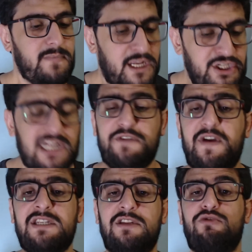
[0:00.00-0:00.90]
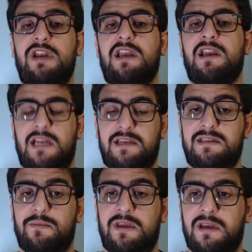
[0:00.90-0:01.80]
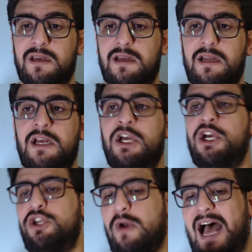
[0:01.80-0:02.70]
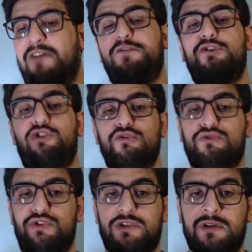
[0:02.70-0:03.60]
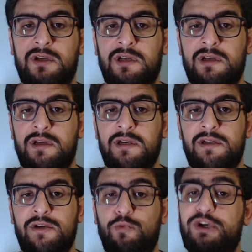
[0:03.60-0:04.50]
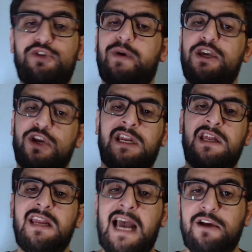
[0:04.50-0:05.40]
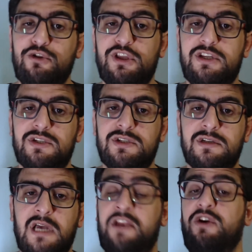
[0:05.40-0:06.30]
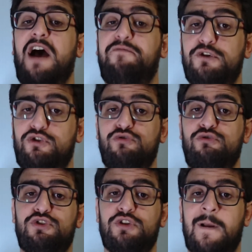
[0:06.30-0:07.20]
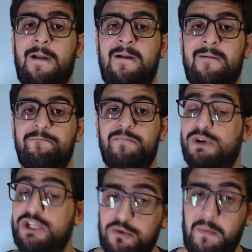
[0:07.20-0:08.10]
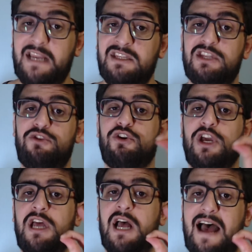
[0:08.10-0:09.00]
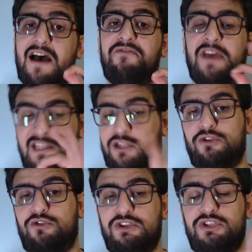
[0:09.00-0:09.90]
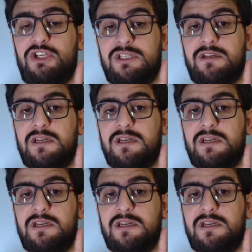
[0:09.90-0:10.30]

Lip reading: Chelsea fans need to recognize something. You have to choose which way you're going to react to this, and you have to choose which mindset you're going to have headed into the season.